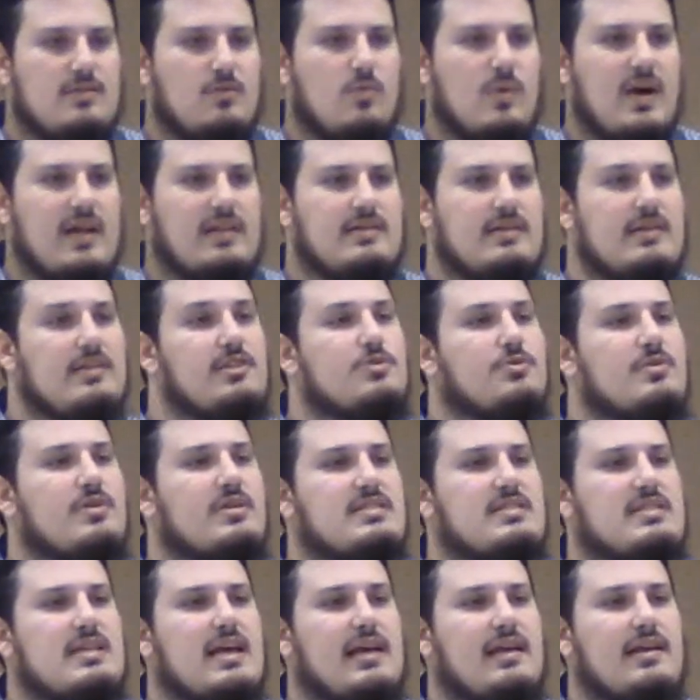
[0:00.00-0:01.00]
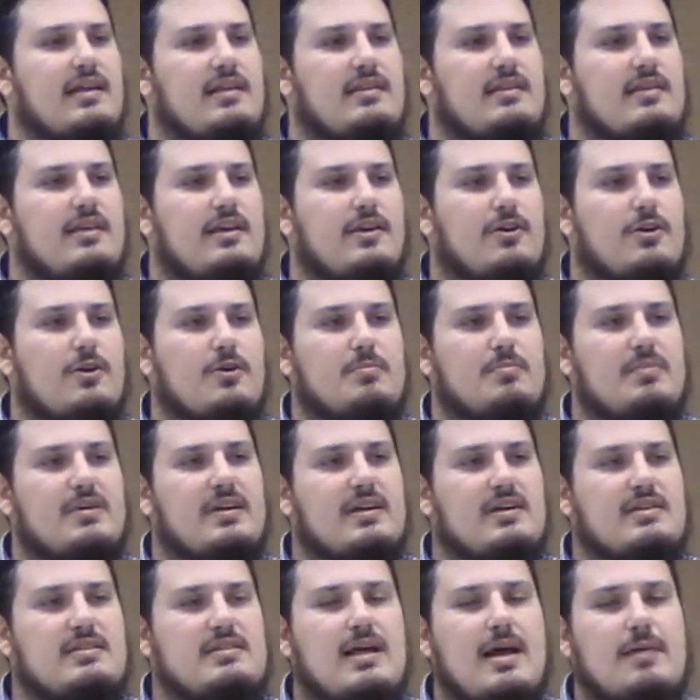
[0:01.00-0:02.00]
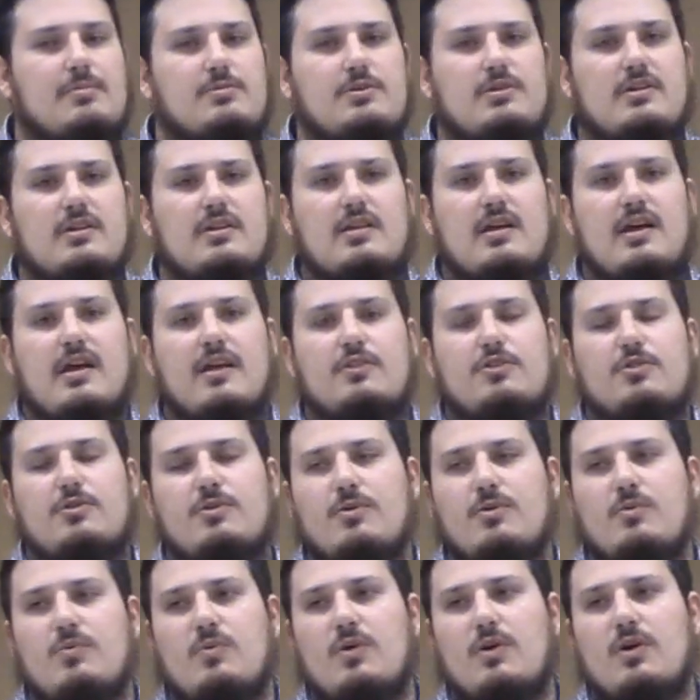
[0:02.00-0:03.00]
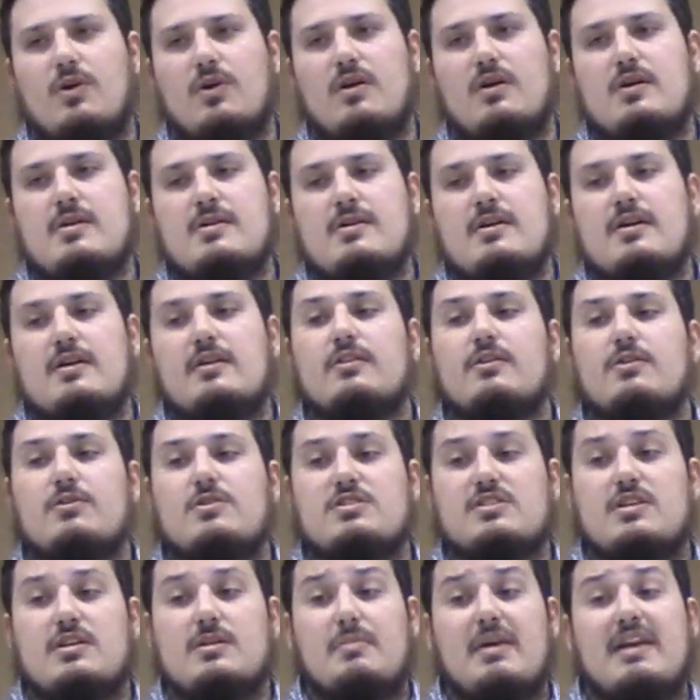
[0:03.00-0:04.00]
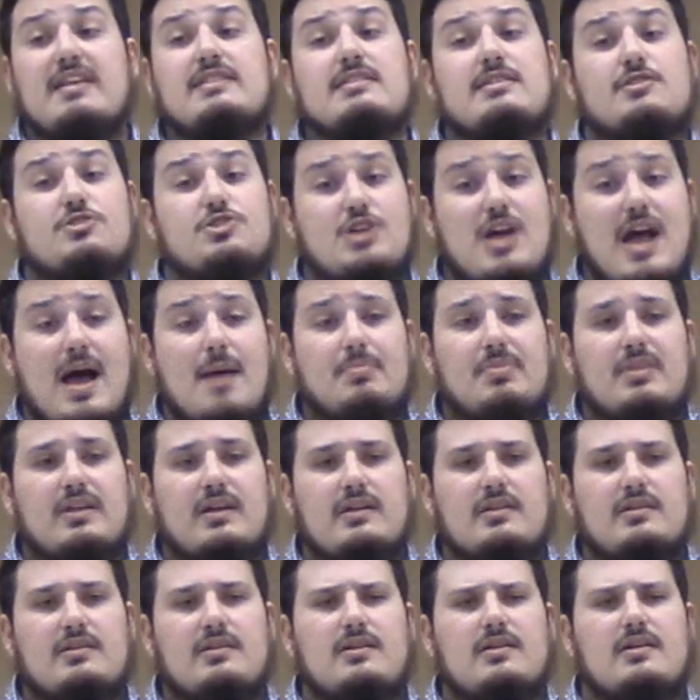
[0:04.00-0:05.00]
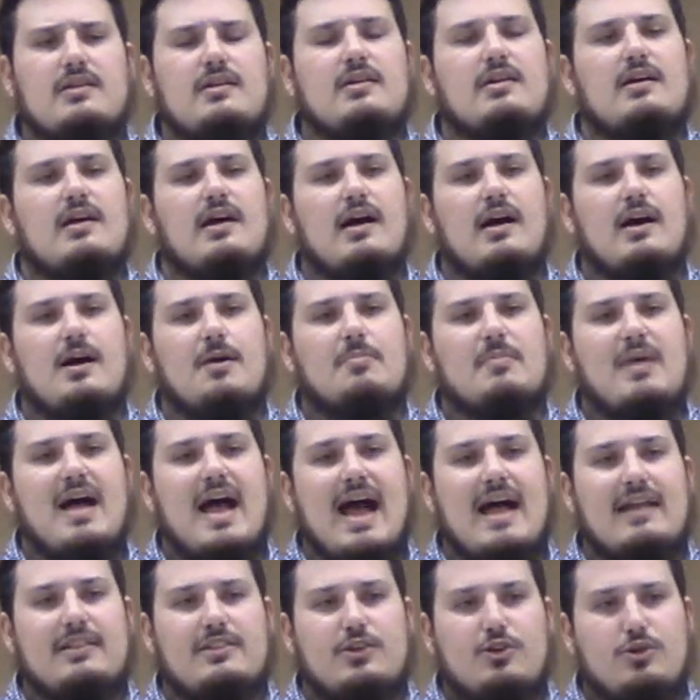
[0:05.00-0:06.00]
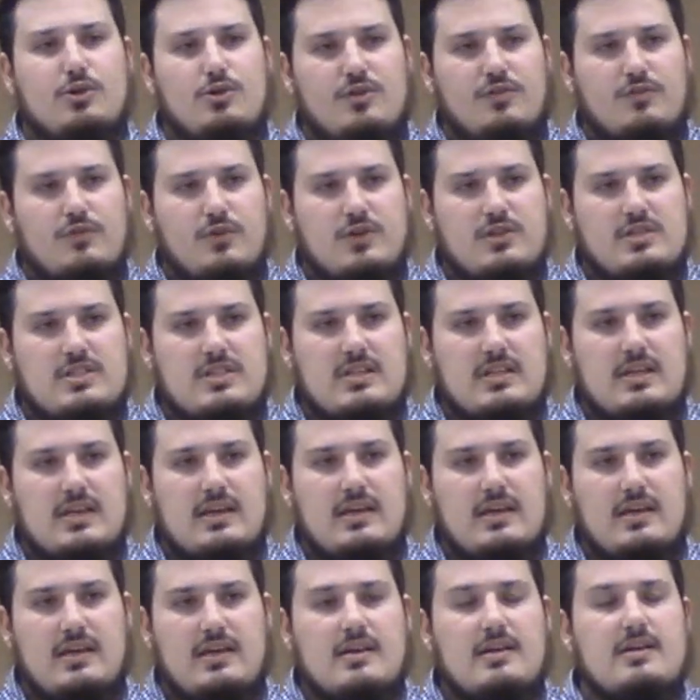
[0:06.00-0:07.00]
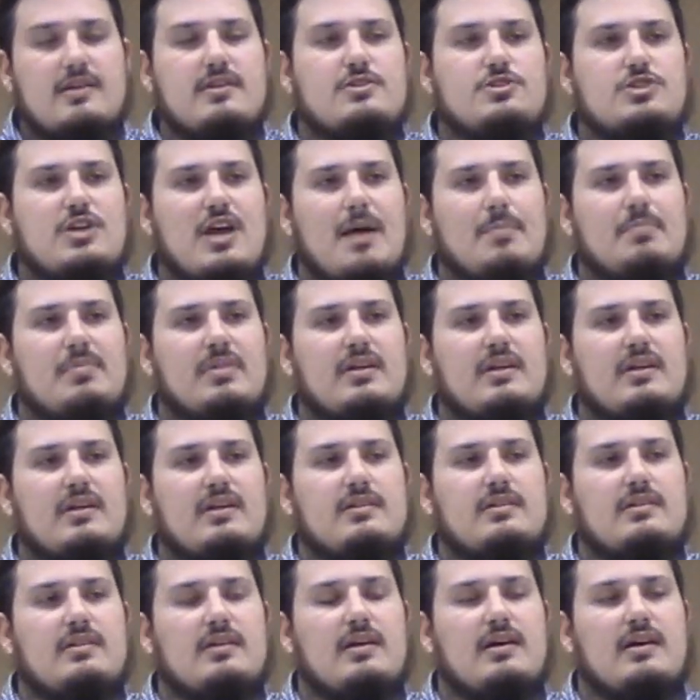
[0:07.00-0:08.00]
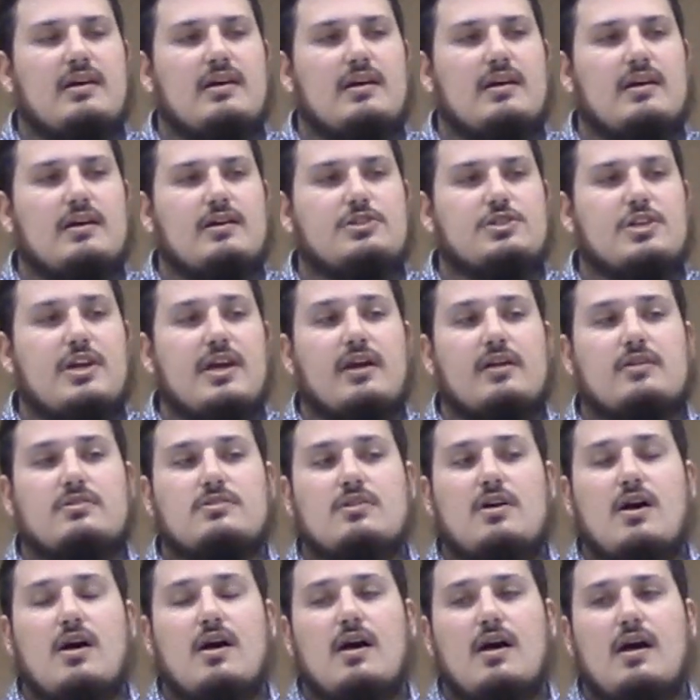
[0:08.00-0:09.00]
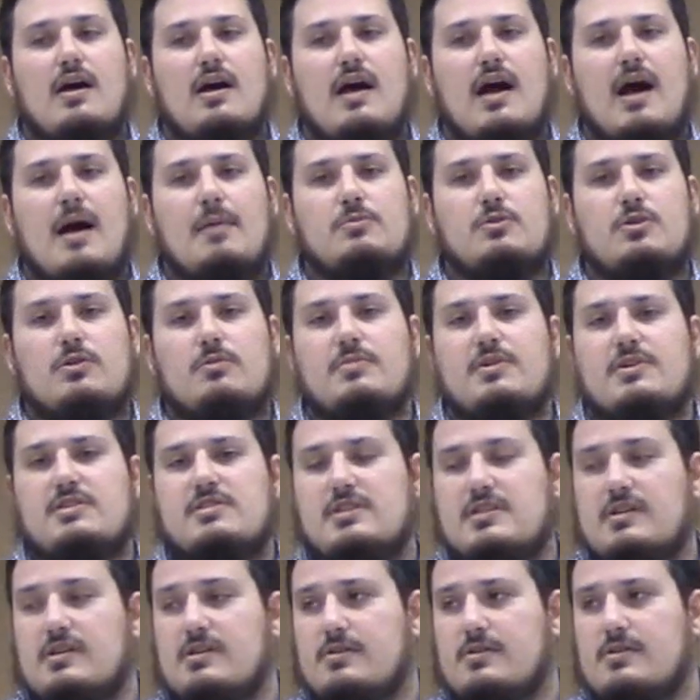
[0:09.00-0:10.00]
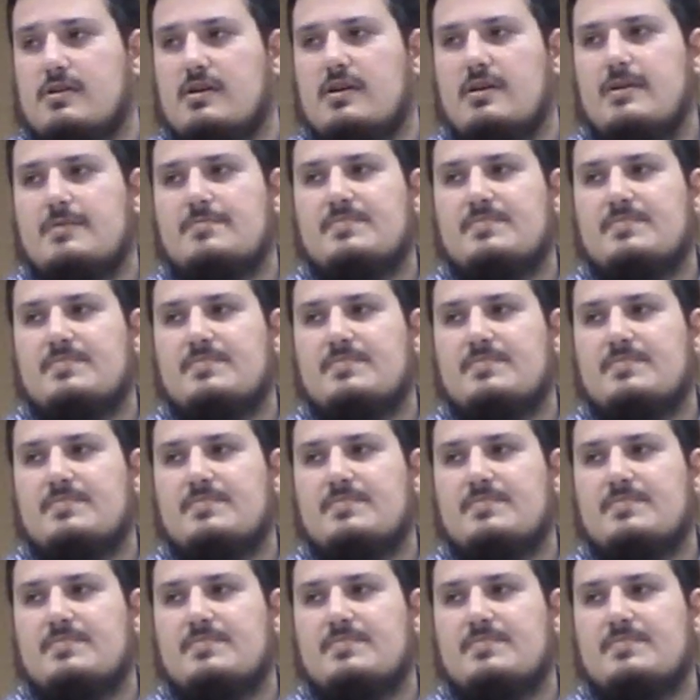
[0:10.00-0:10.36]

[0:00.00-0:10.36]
went into a second gear, because alhamdulillah, there was an amazing chaplain at the university, Chaplain Sheikh Taha Abdul Basir.